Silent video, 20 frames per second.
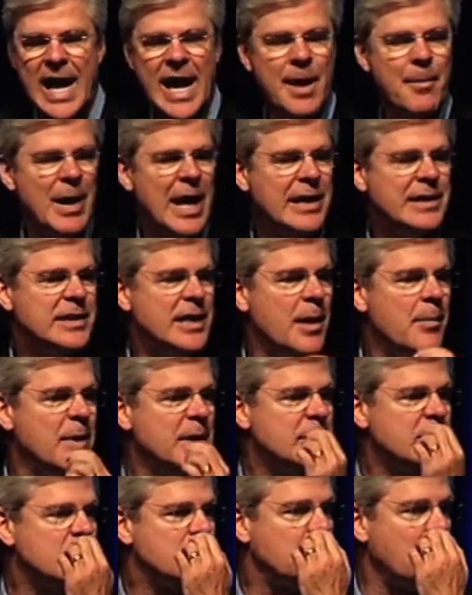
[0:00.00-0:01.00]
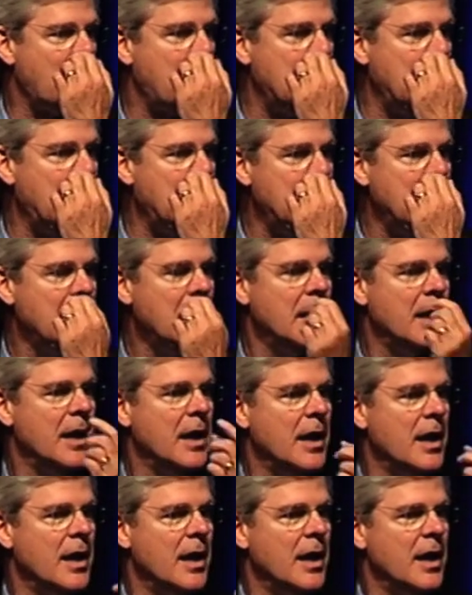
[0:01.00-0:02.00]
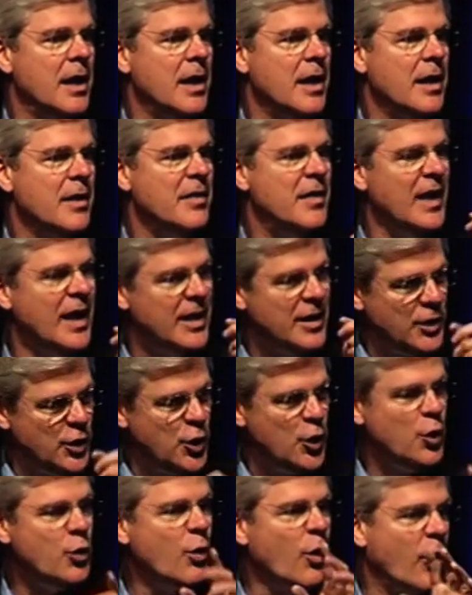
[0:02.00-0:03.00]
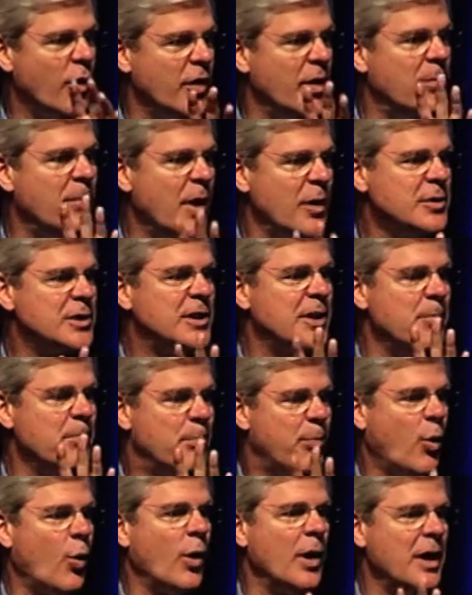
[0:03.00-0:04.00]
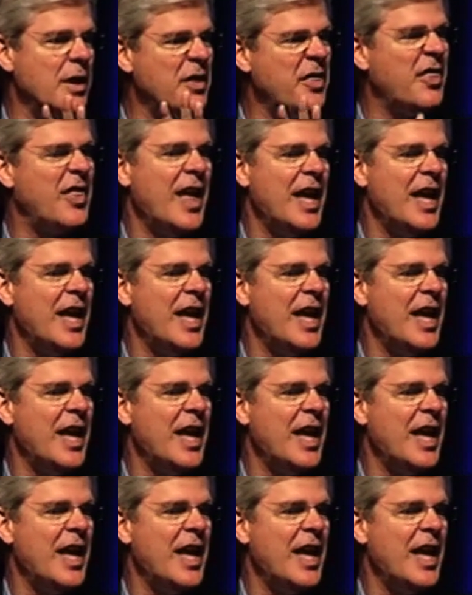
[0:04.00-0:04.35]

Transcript: Am I demonstrating that you are the most important